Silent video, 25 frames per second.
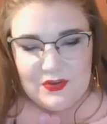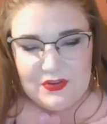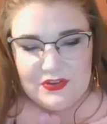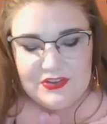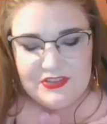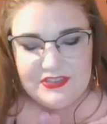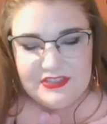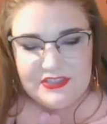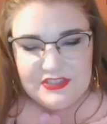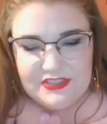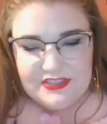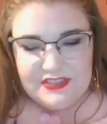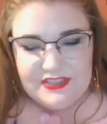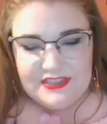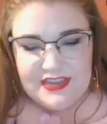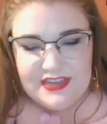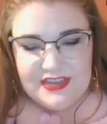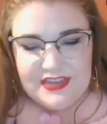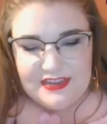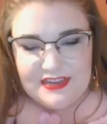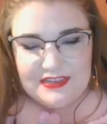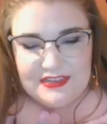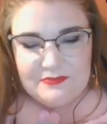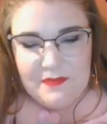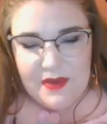You still
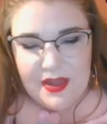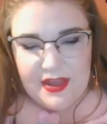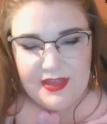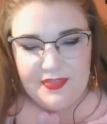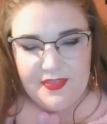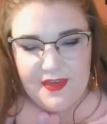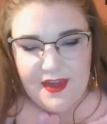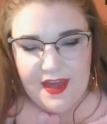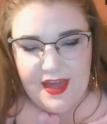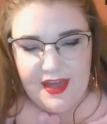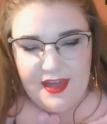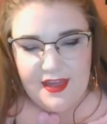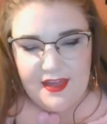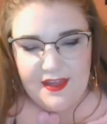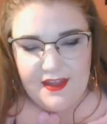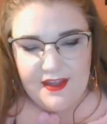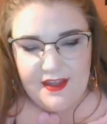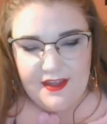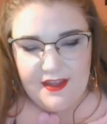standing by that?